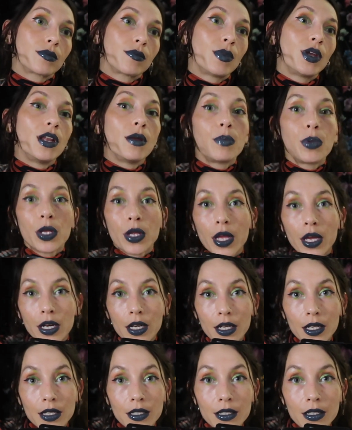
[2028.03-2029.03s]

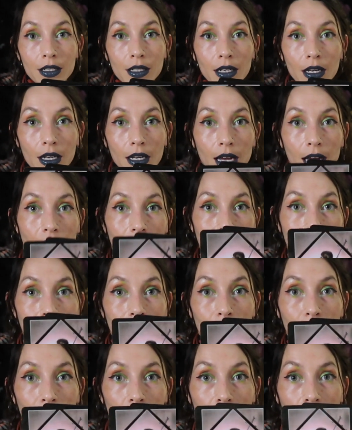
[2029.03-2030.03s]
manipulated kind of
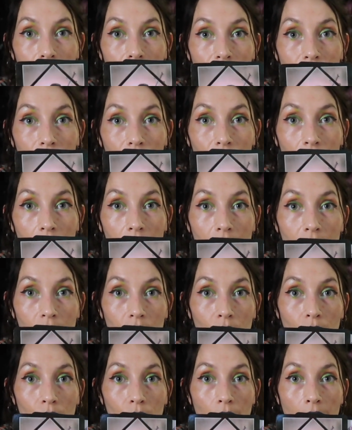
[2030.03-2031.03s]
to believe like
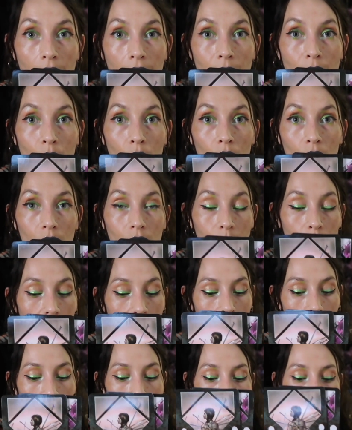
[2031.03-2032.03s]
you had more
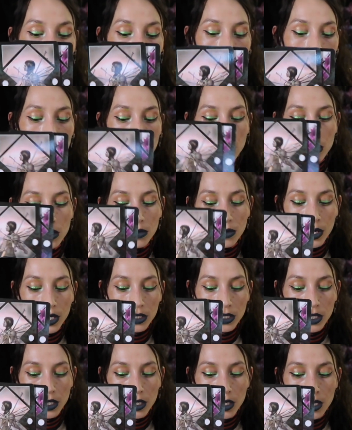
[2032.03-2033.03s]
responsibility in the
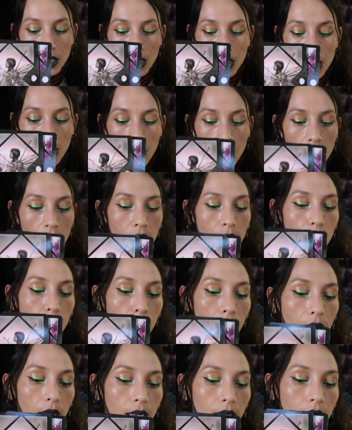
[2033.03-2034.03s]
situation.
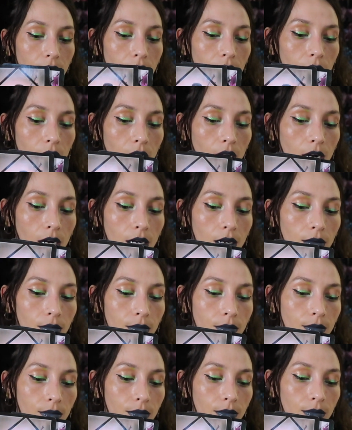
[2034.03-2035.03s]
But
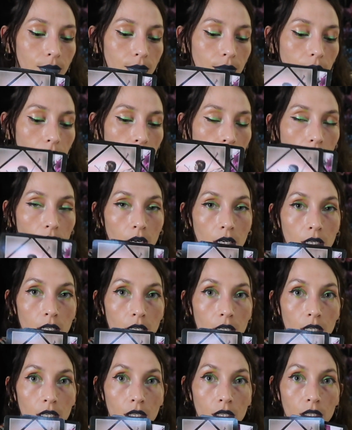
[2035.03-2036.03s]
at
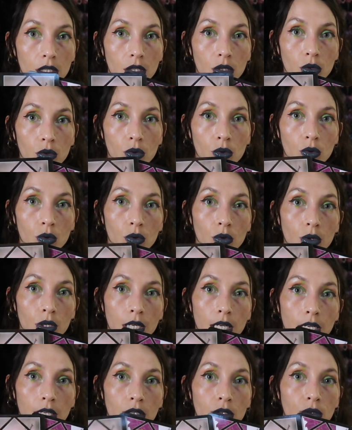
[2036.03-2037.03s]
heart, you
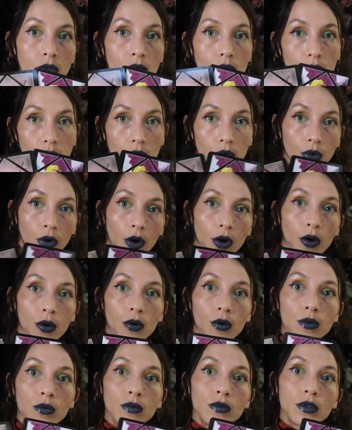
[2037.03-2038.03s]
need to
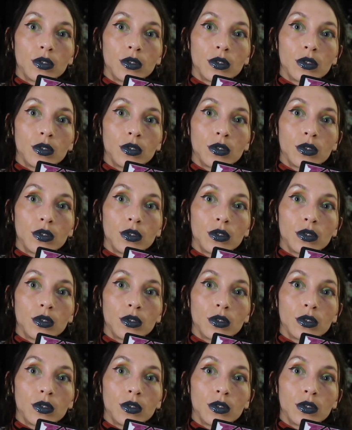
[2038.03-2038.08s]
grow